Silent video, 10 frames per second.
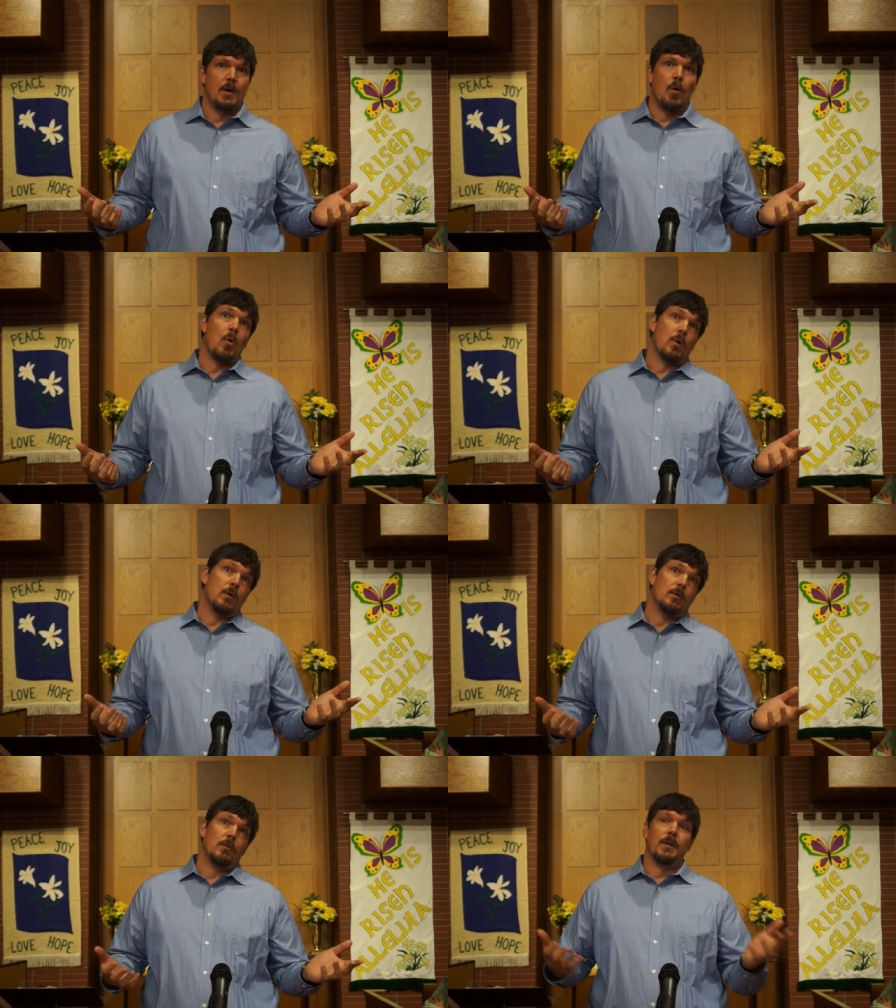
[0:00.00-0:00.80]

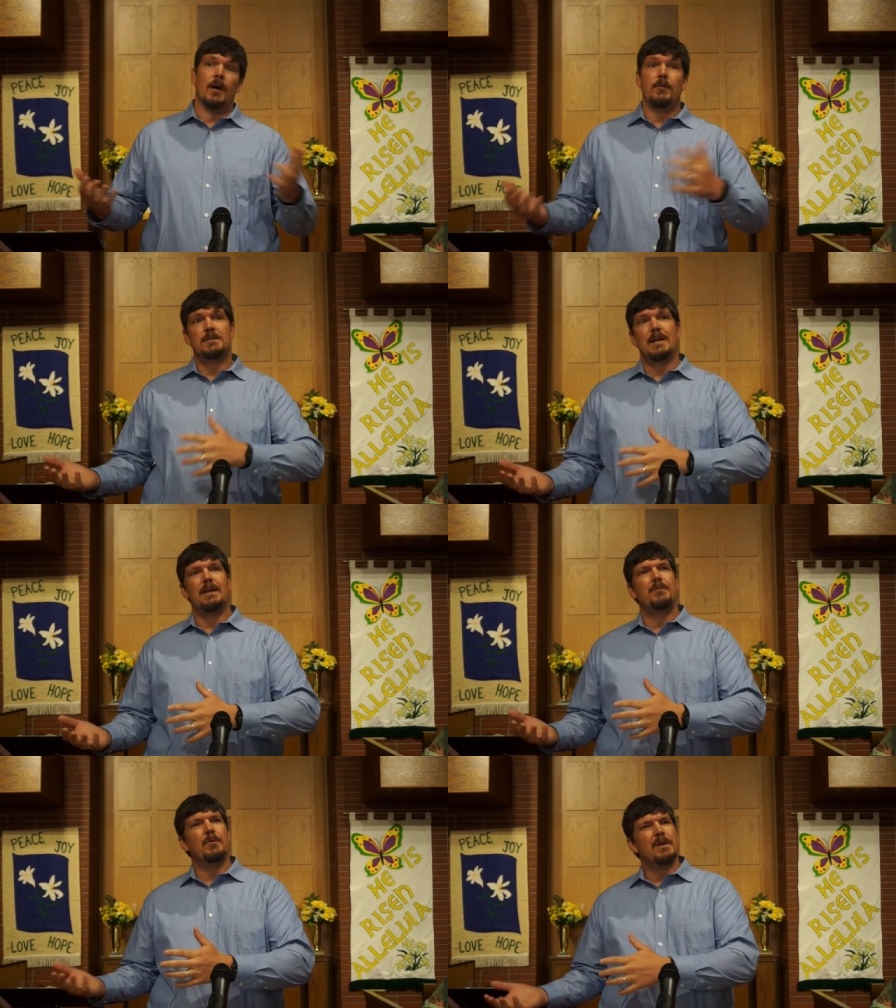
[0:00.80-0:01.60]
Or, on the other side,
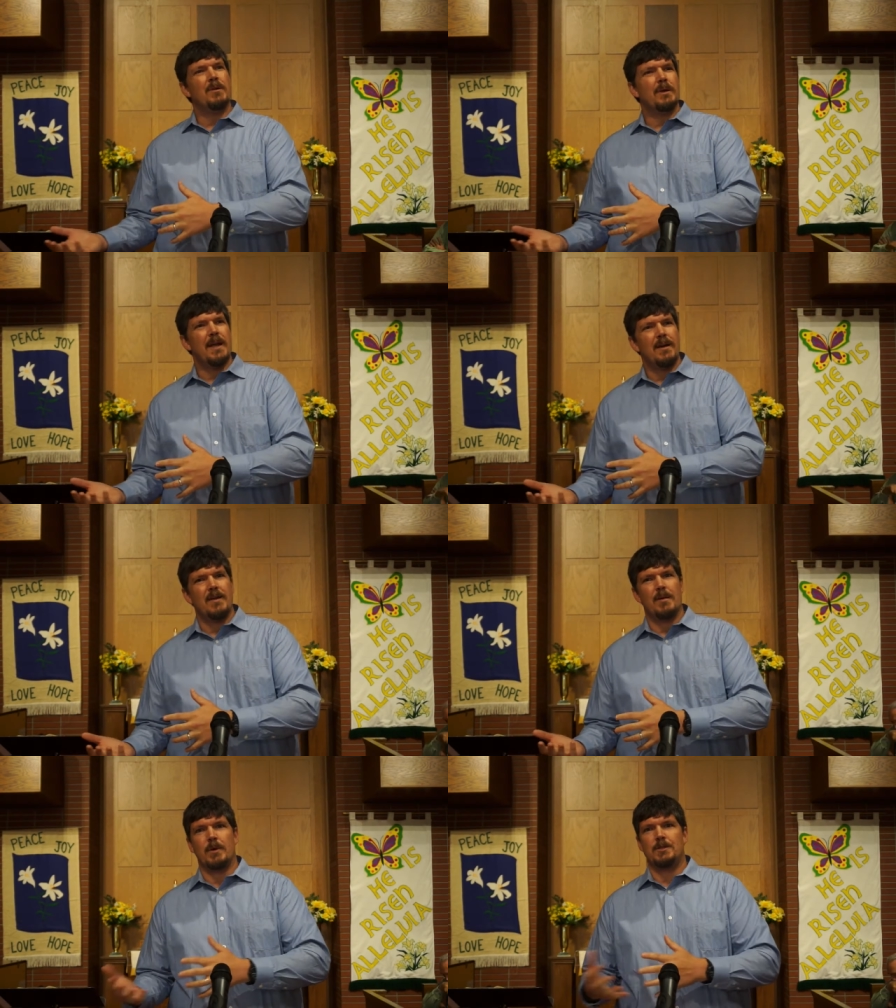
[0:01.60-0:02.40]
if you really don't care
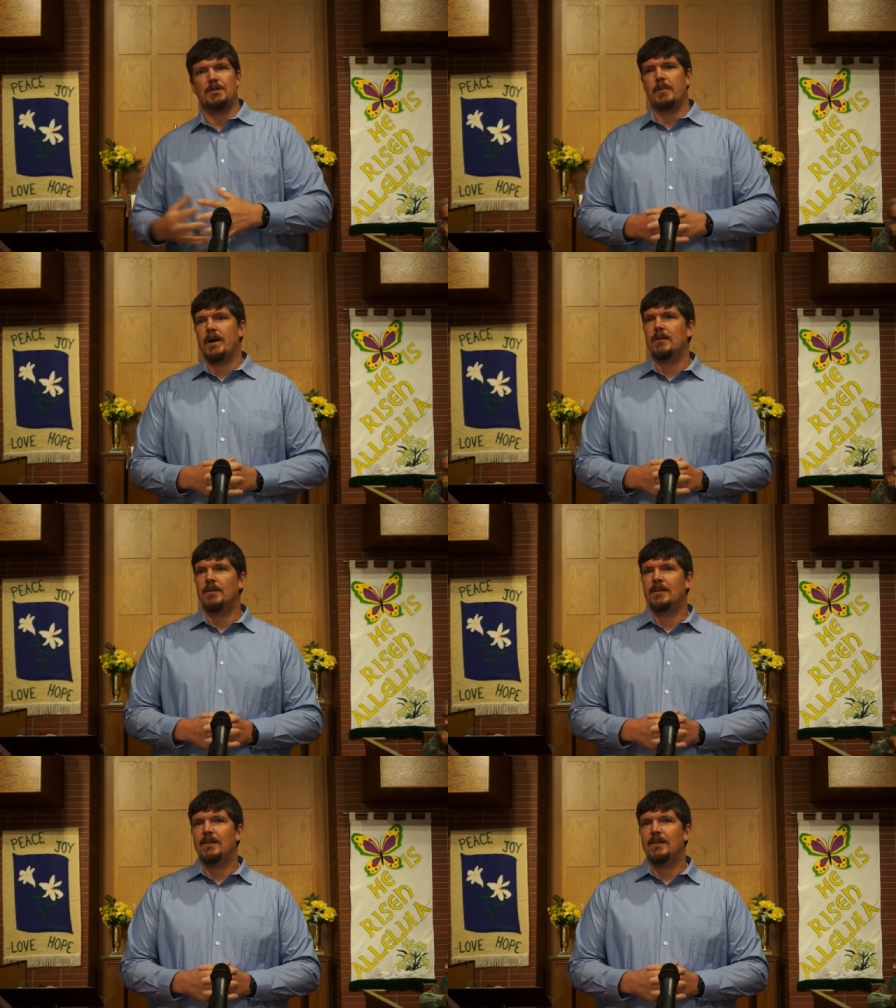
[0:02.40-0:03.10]
that much about